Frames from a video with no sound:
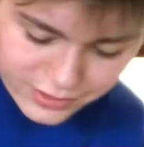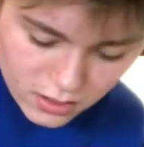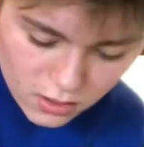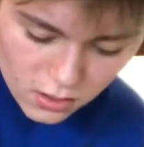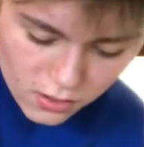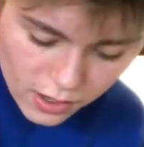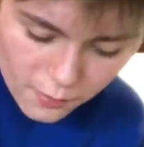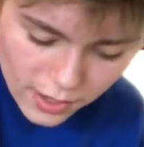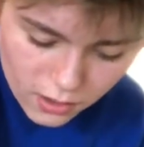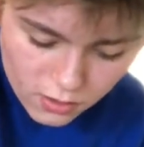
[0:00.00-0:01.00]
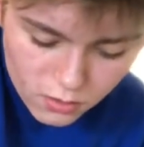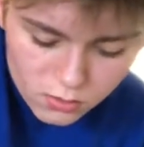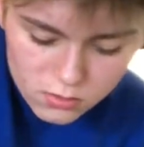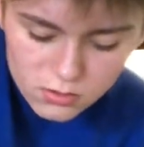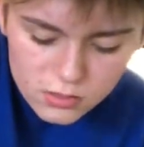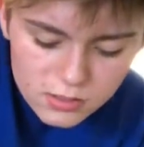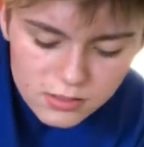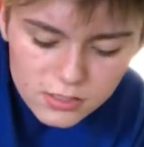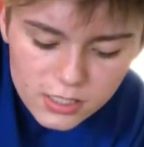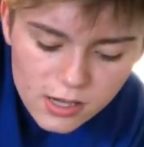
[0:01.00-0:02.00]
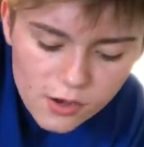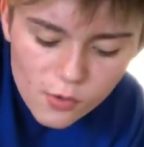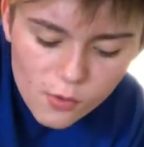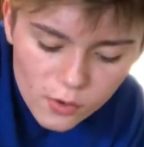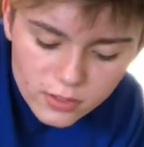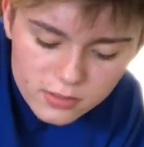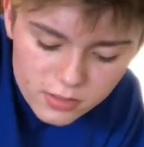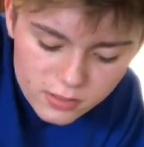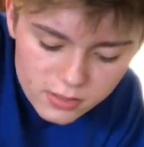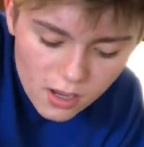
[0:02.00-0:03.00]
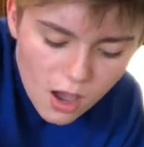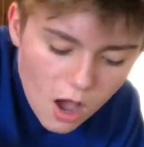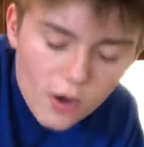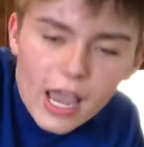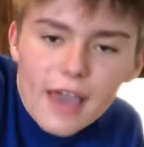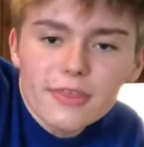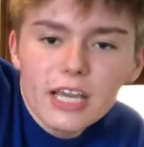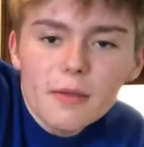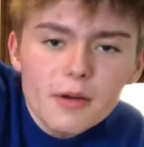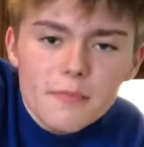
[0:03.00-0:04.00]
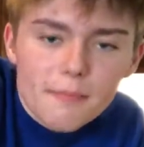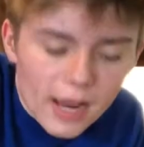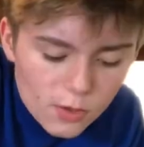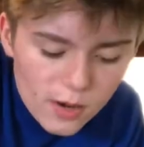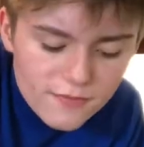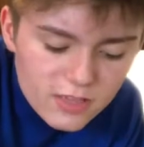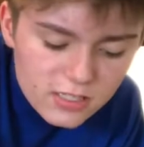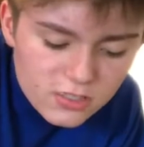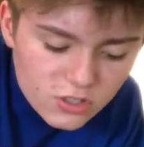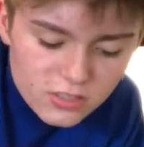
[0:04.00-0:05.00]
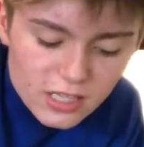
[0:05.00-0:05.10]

Okay, wait, hold your horses. Okay, I think I'm gonna microwave this just